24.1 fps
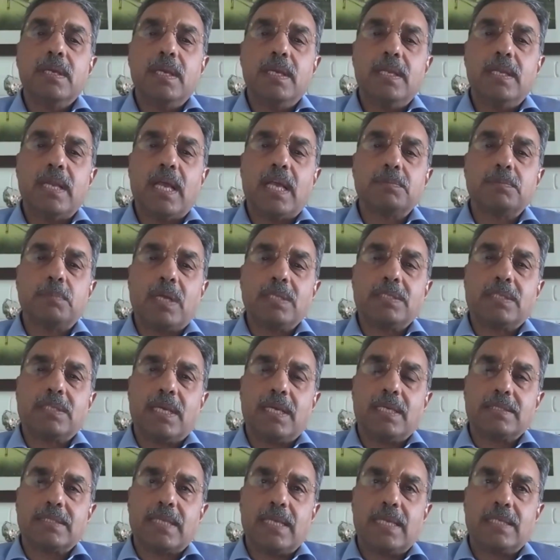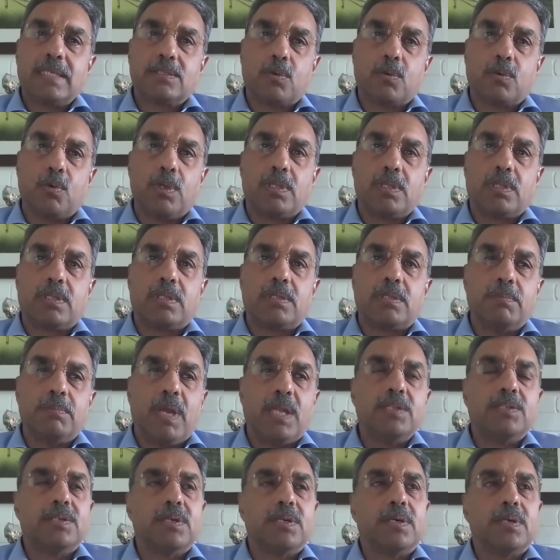in as much as Rohit
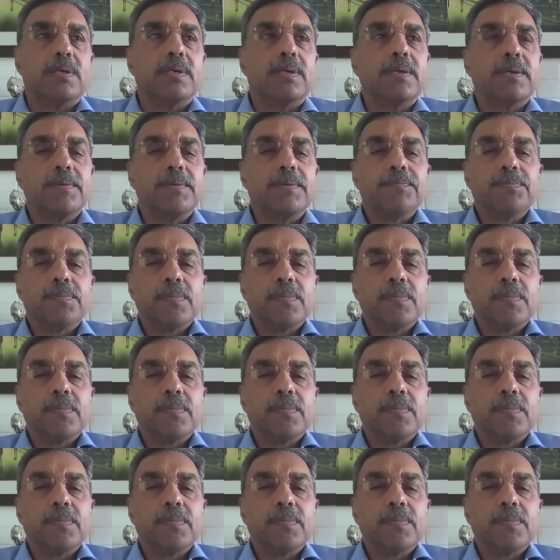mentioned,